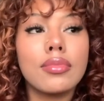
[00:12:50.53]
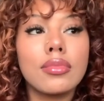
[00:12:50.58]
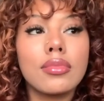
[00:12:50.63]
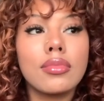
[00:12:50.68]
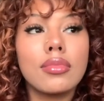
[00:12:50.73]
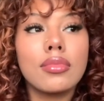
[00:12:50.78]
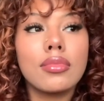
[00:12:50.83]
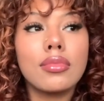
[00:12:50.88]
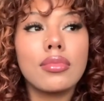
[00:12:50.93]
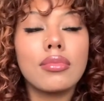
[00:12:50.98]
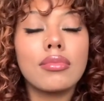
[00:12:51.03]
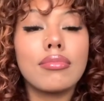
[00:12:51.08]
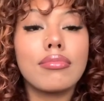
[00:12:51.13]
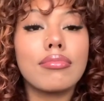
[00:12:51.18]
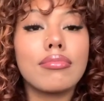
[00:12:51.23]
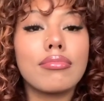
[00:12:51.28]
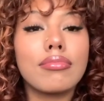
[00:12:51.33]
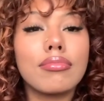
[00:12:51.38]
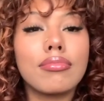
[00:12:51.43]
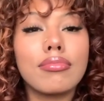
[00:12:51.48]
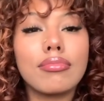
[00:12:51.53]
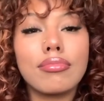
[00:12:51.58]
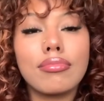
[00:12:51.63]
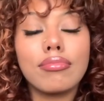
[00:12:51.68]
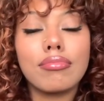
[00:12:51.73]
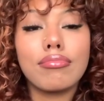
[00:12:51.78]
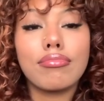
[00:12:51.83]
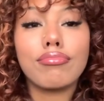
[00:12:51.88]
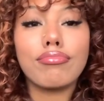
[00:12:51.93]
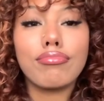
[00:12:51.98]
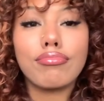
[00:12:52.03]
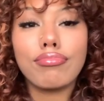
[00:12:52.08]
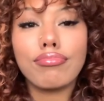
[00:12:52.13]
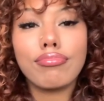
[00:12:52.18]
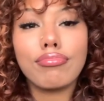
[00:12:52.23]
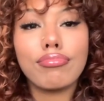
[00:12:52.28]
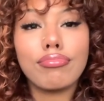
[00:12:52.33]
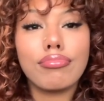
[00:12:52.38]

Nothing is said.